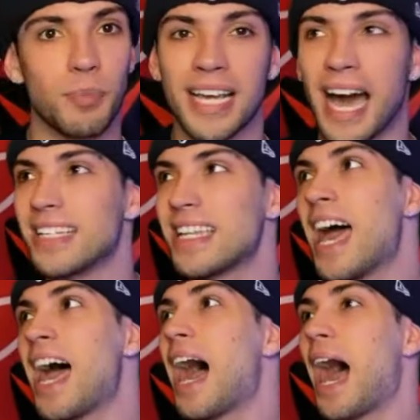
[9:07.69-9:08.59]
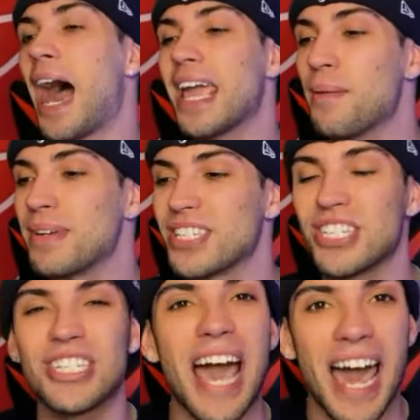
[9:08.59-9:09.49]
But guys, I am
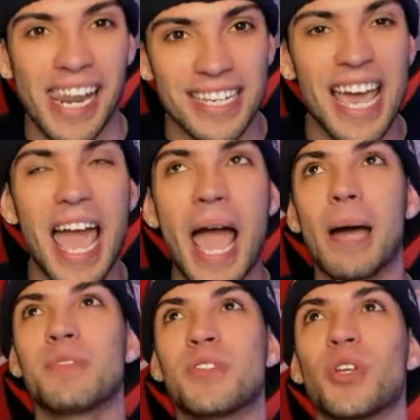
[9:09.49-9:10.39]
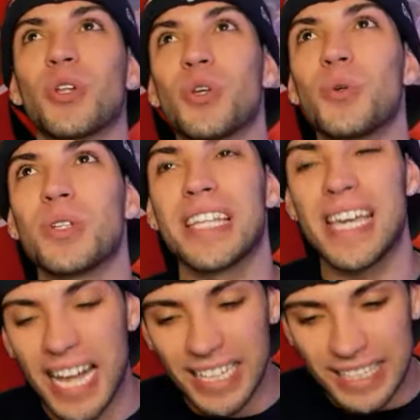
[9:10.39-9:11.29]
ecstatic.
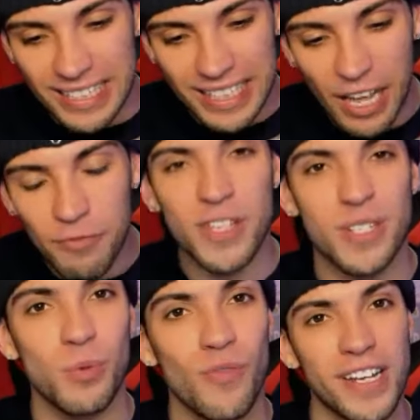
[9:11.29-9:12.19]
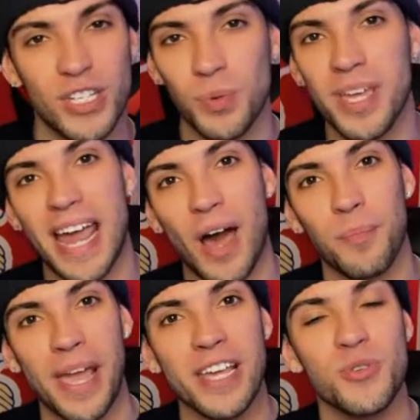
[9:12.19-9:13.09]
Absolutely love this move. I tweeted
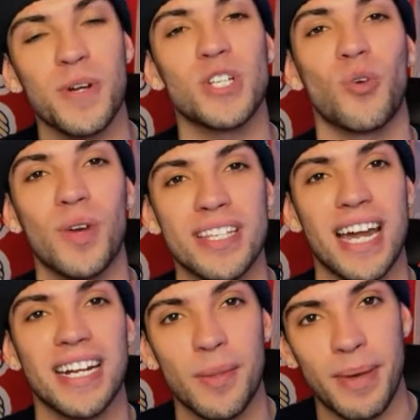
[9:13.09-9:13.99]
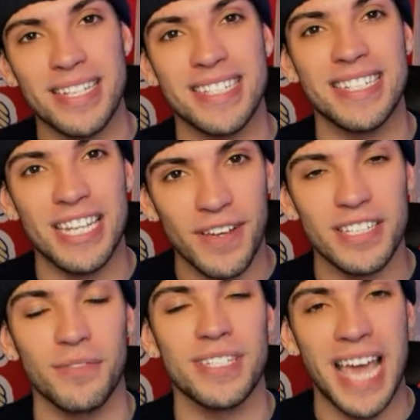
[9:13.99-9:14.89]
out, Patriots are re-signing the best
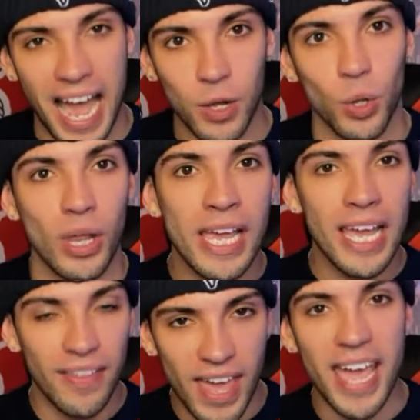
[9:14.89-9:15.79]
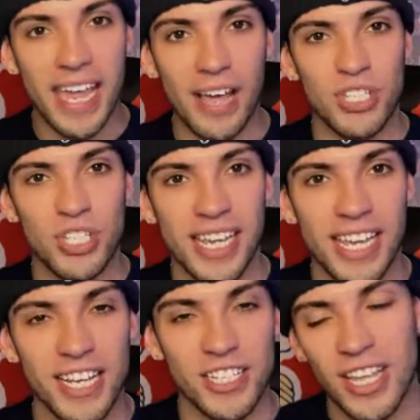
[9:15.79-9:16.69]
defensive tackle in the AFC
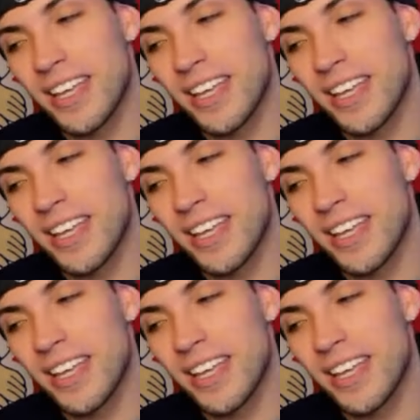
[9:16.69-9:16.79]
East.